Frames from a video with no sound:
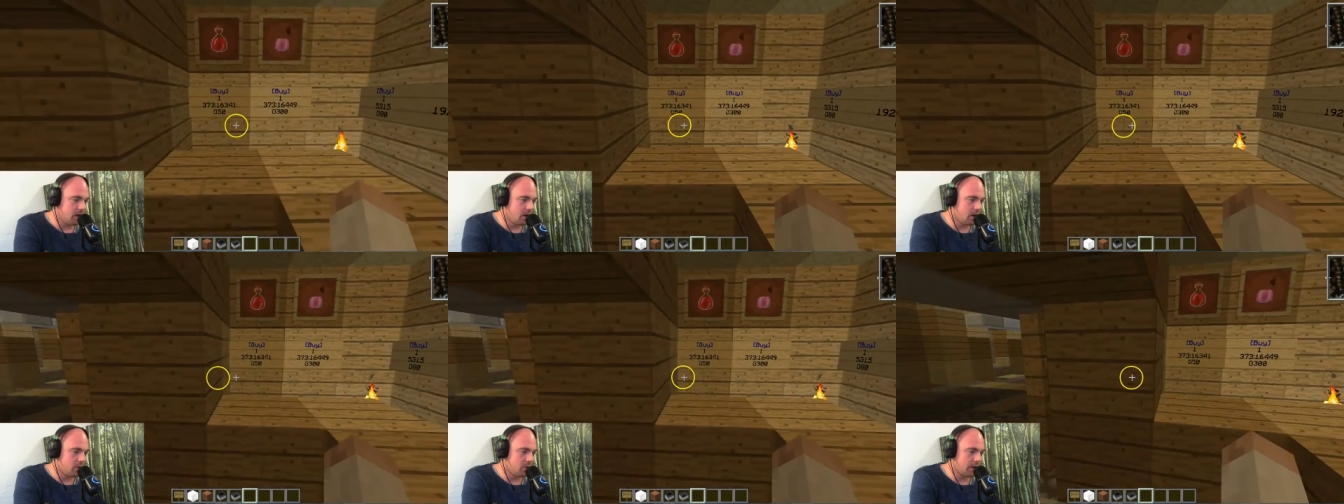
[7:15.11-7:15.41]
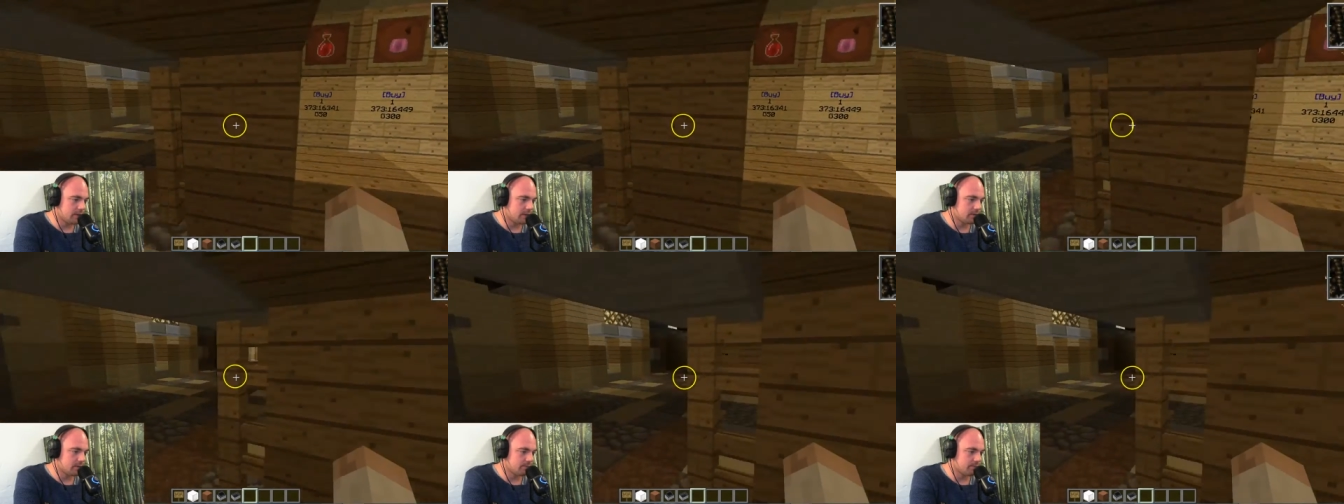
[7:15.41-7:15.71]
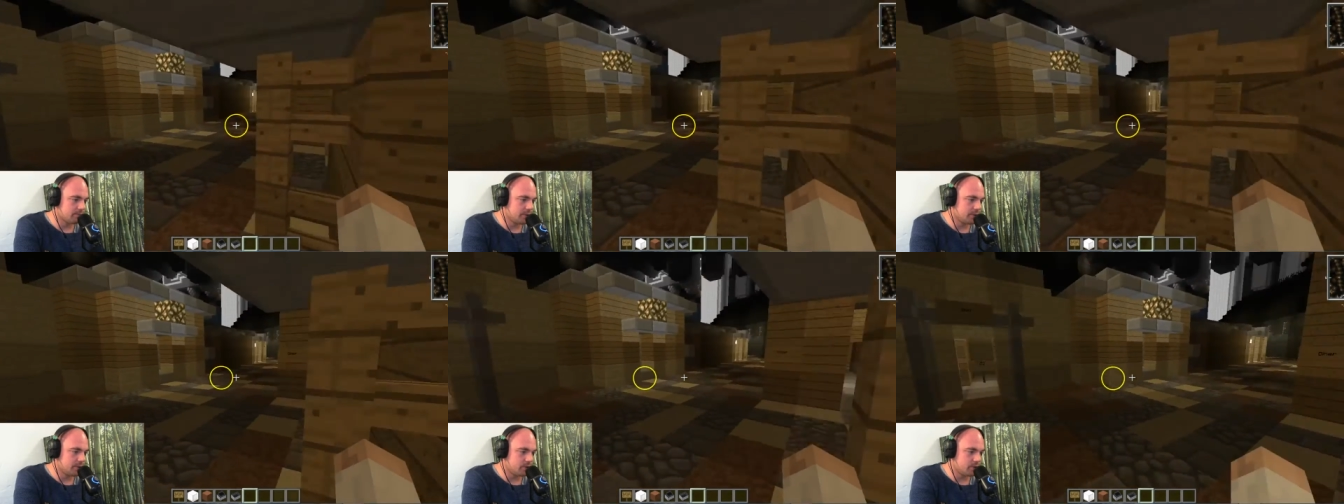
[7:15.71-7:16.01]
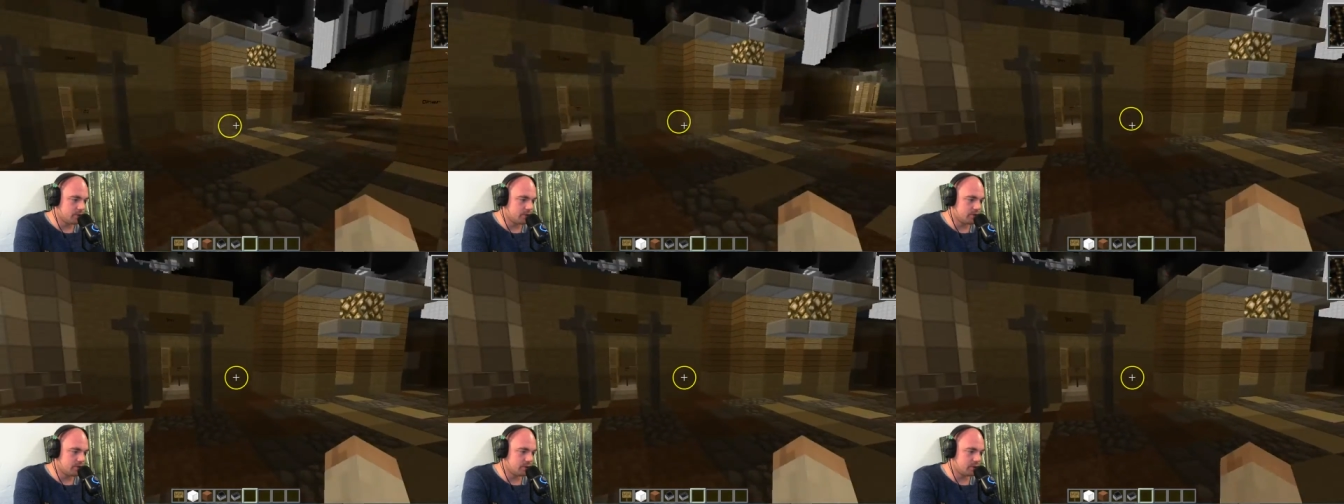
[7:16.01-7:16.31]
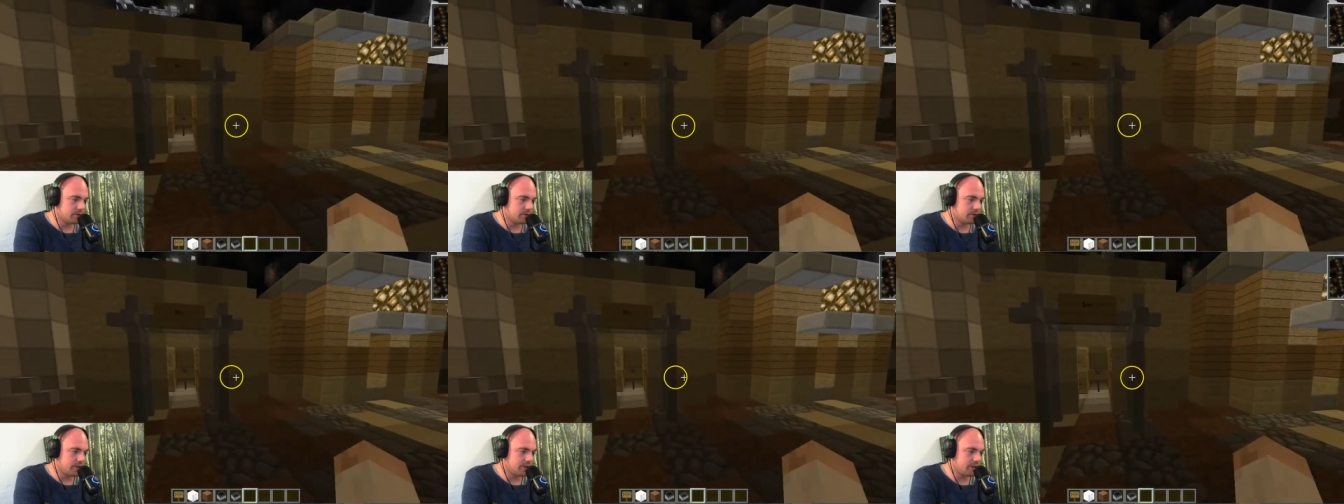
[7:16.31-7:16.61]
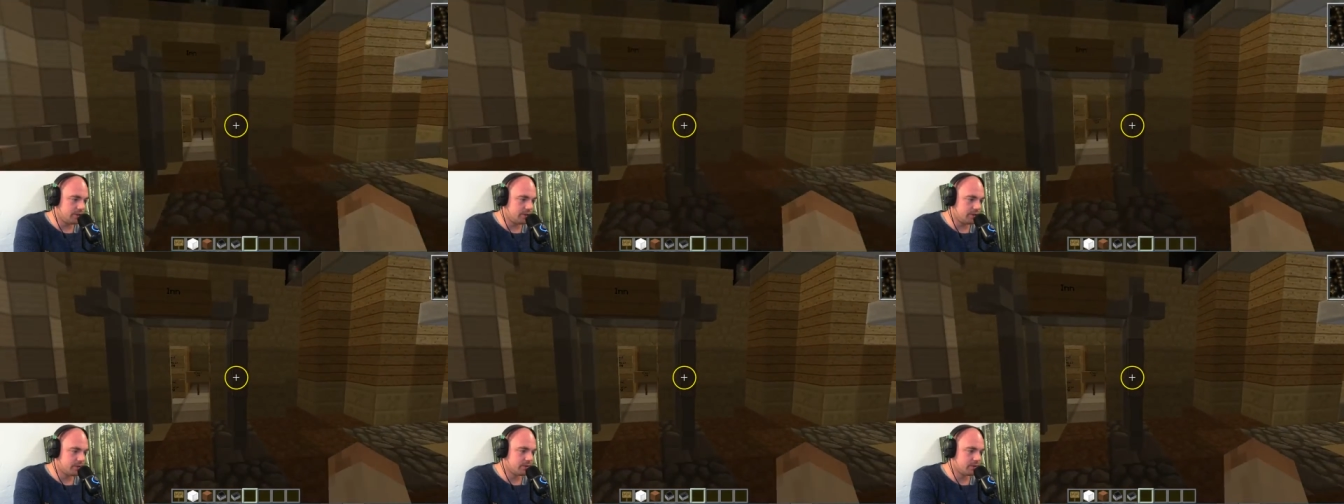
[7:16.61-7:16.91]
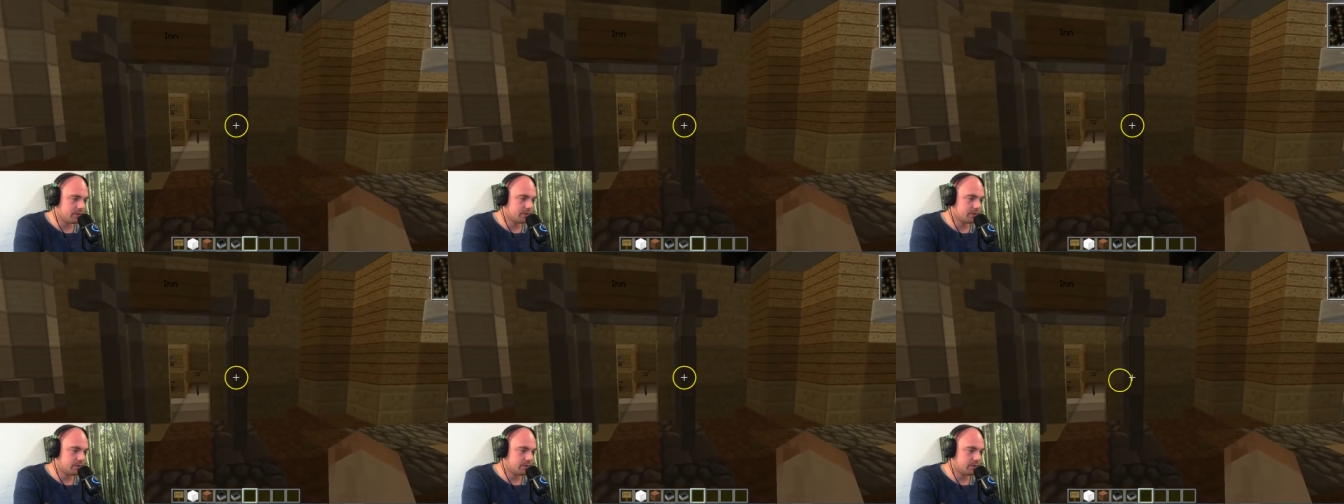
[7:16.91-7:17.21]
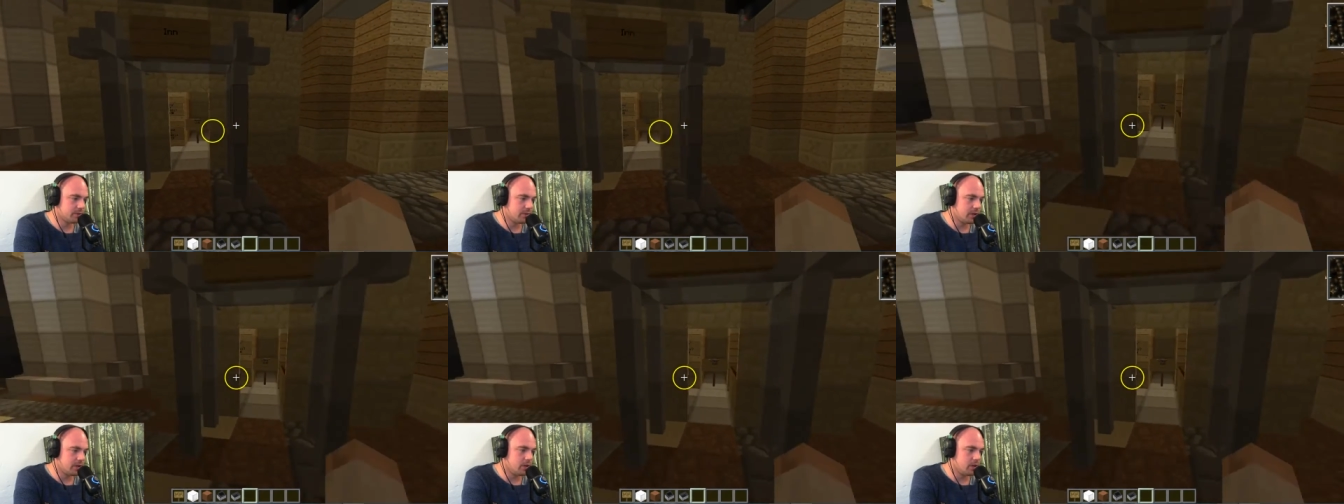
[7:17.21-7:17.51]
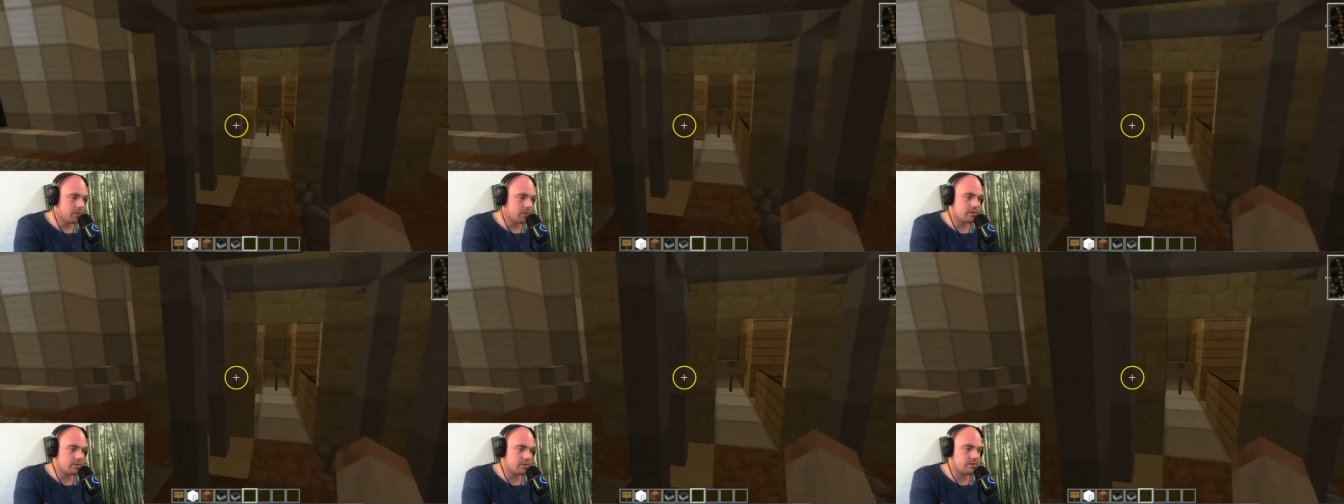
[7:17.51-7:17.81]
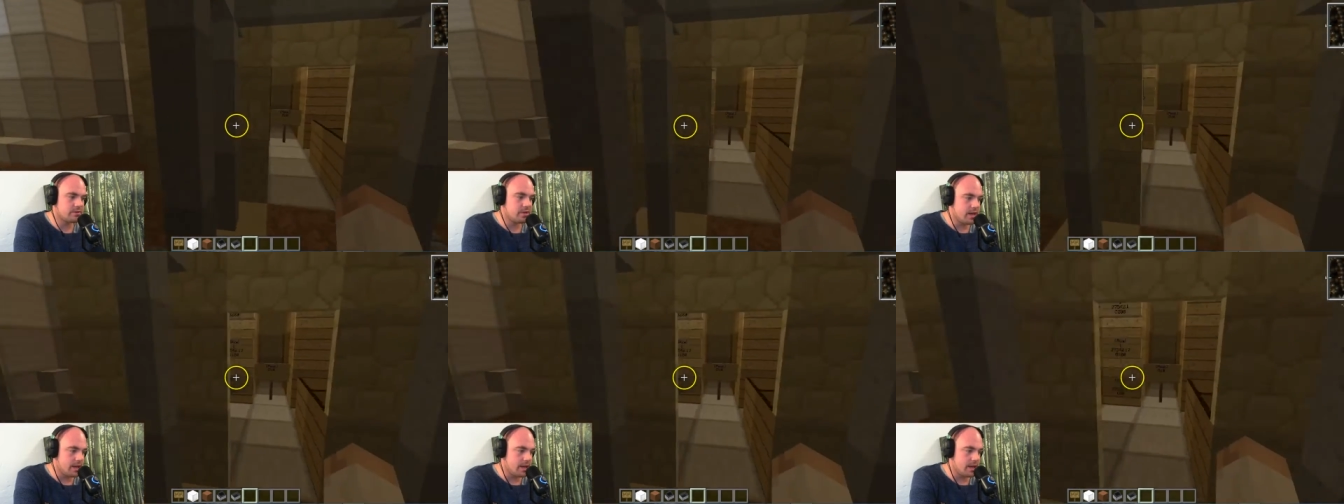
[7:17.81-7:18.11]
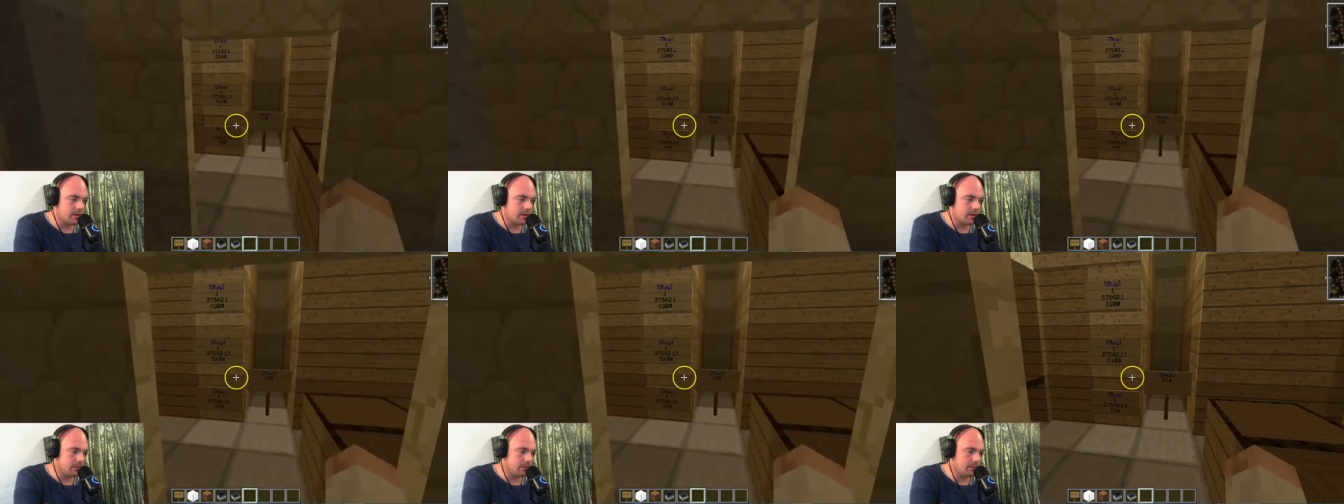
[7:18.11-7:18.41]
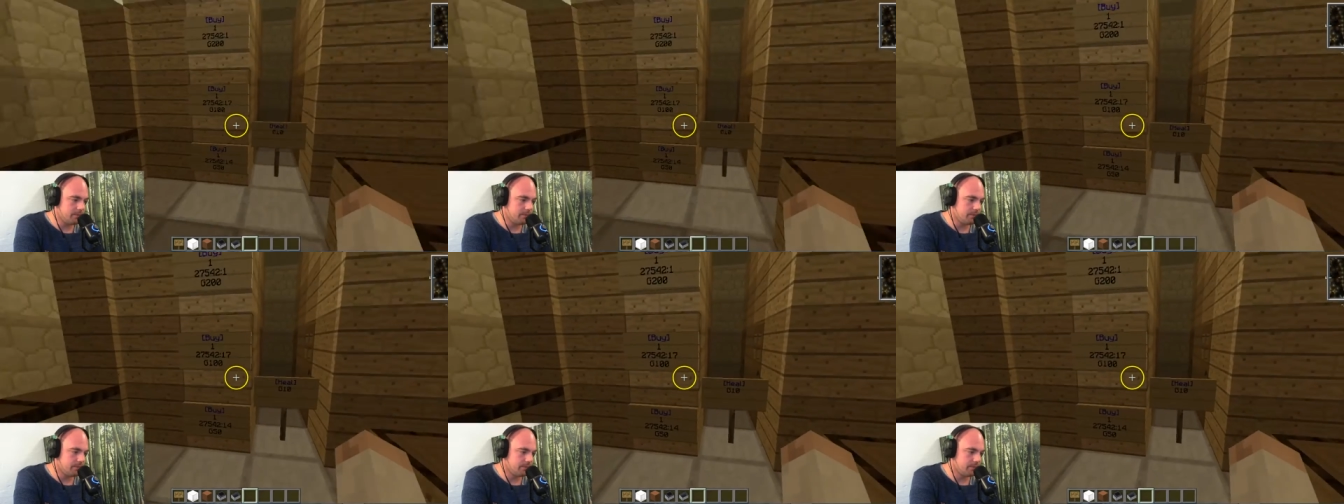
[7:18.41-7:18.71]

Oh, we got some potions over here. Oh, this is the inn.